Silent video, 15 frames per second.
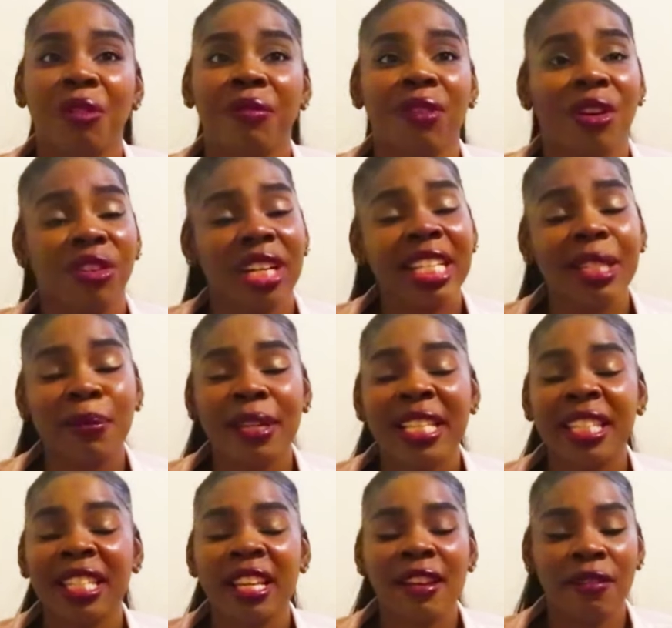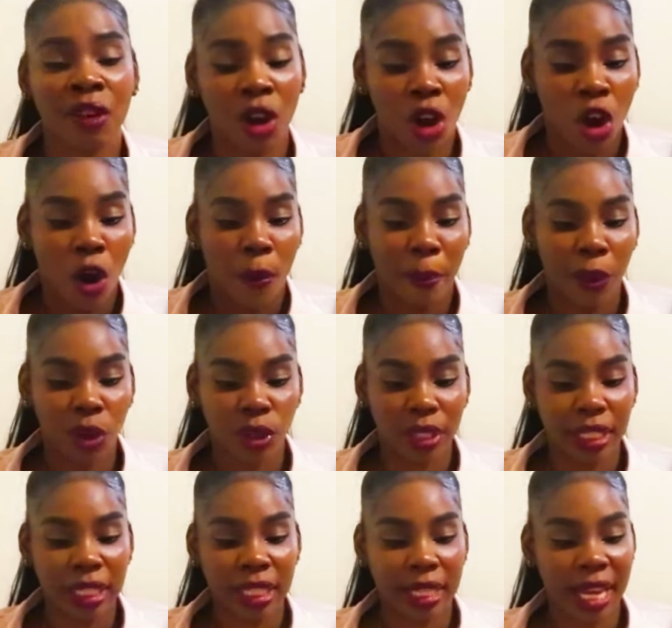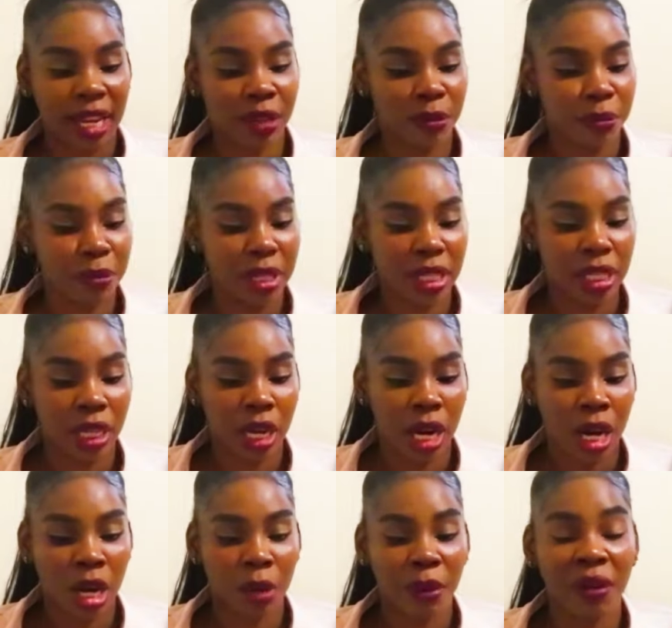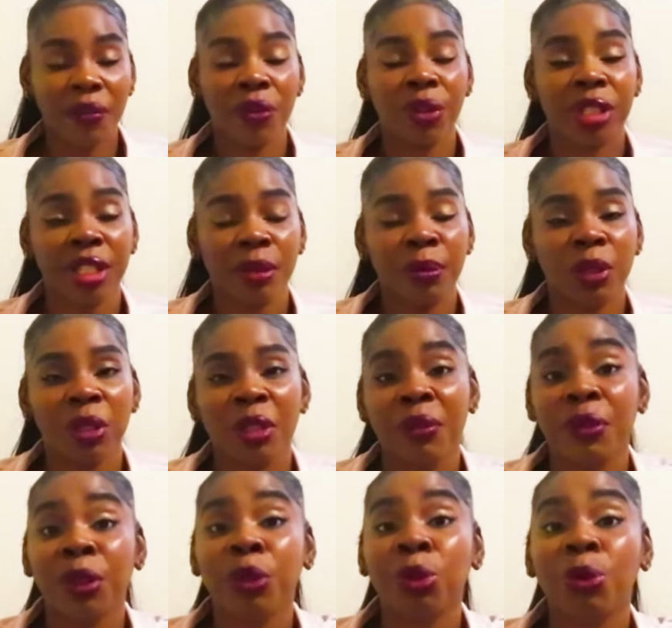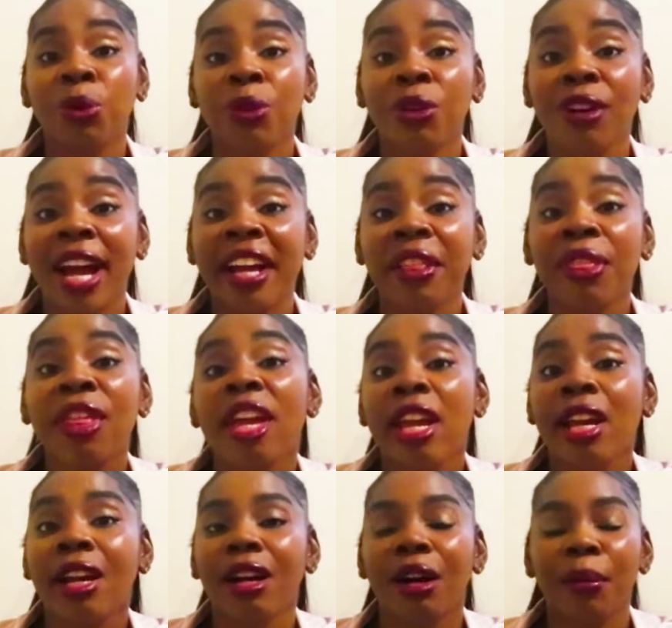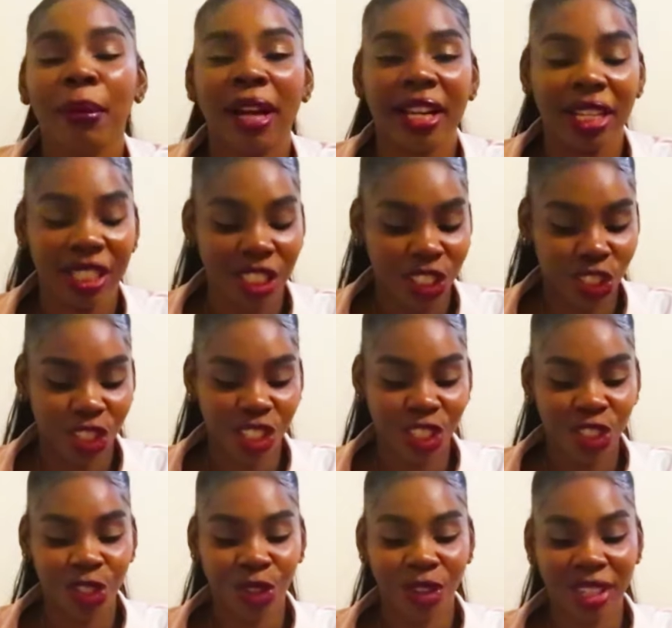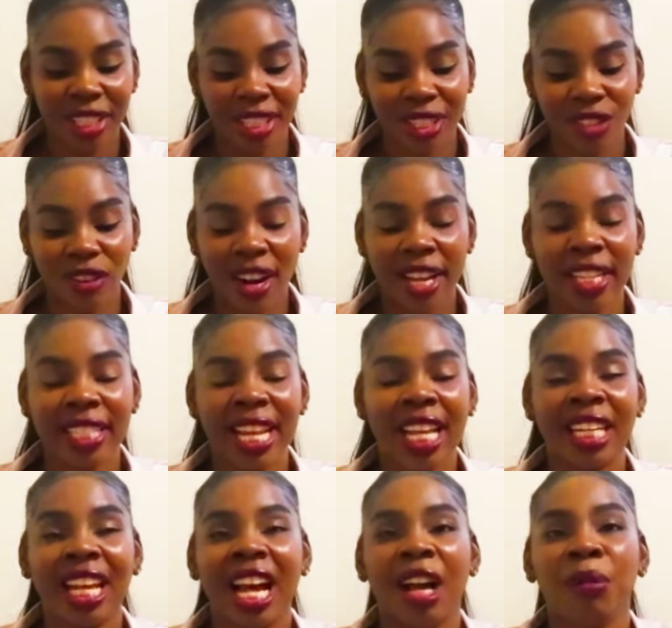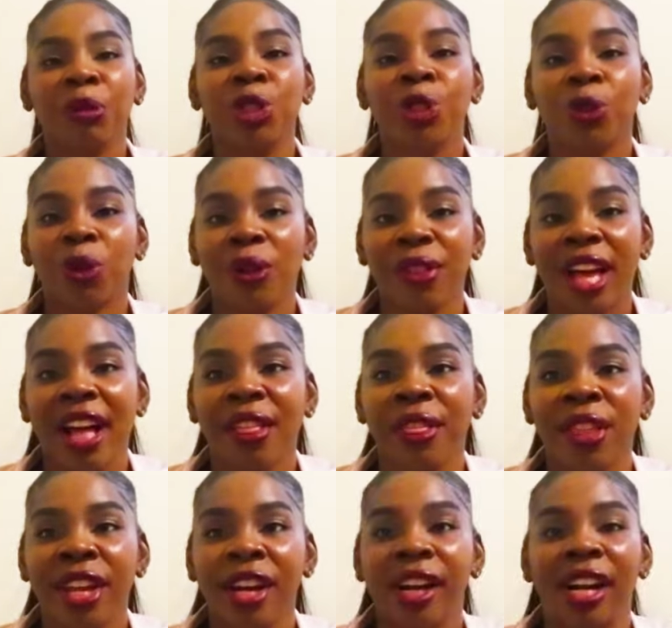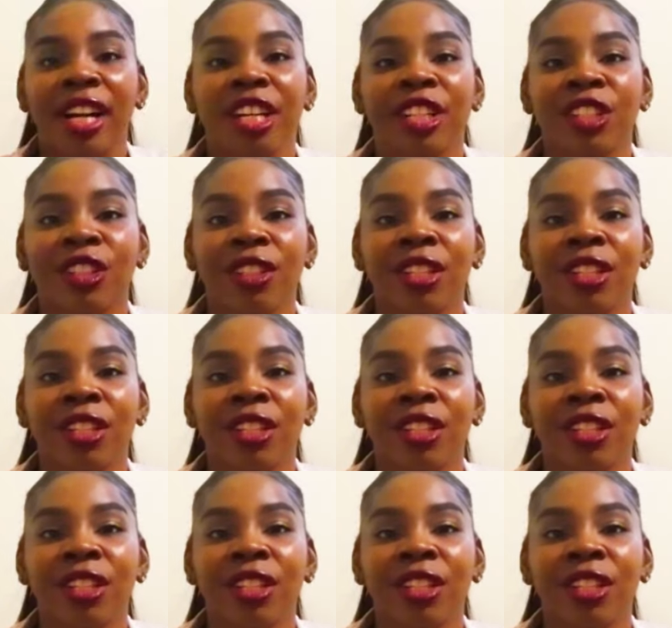very expensive, but it can be affordable if you do the right thing by getting your insurance, right? And I'm sure that there are